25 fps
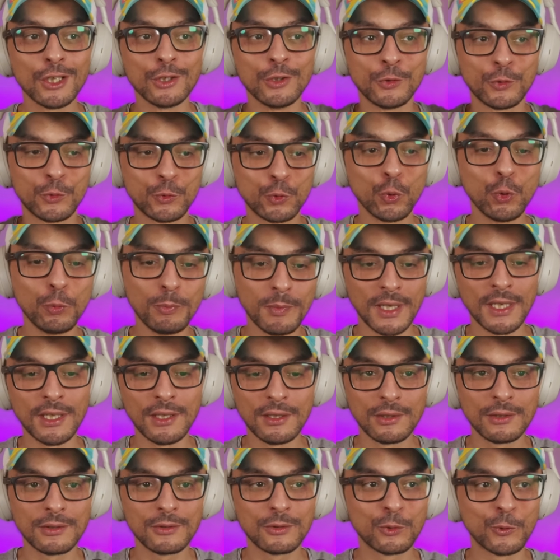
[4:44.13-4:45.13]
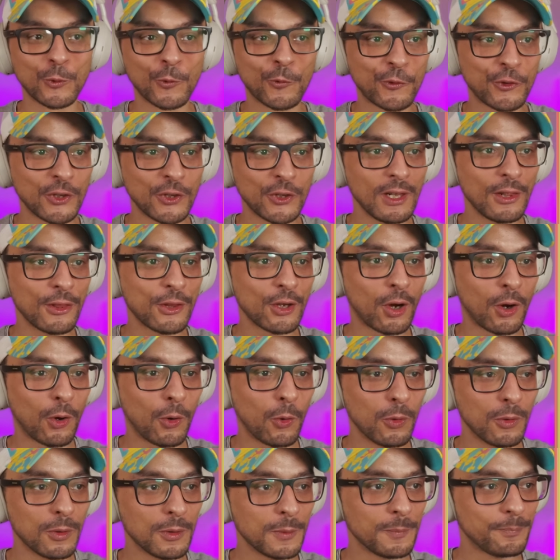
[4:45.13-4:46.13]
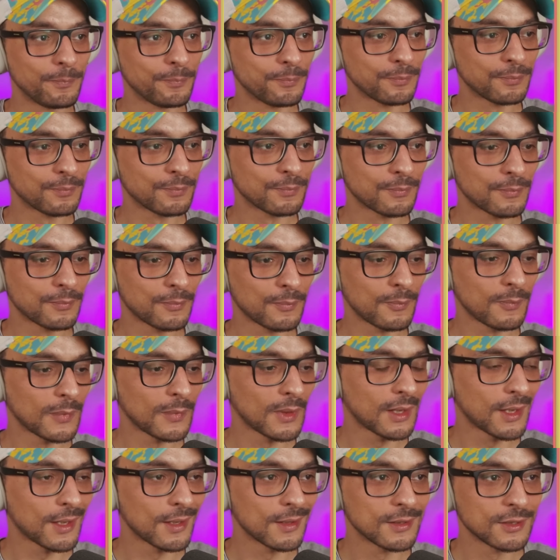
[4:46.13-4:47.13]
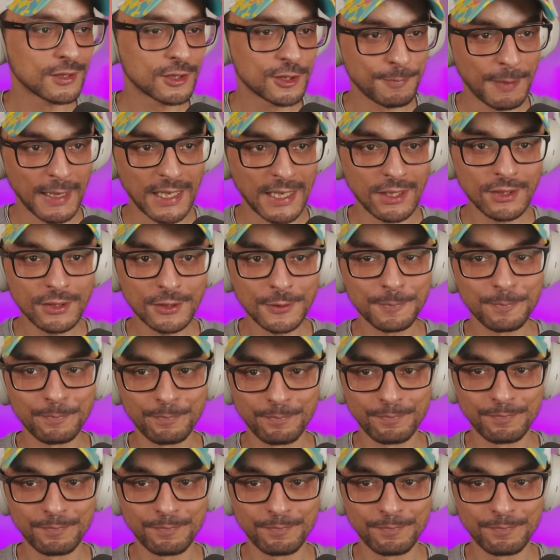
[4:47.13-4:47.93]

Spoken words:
zoom in to fill the whole space,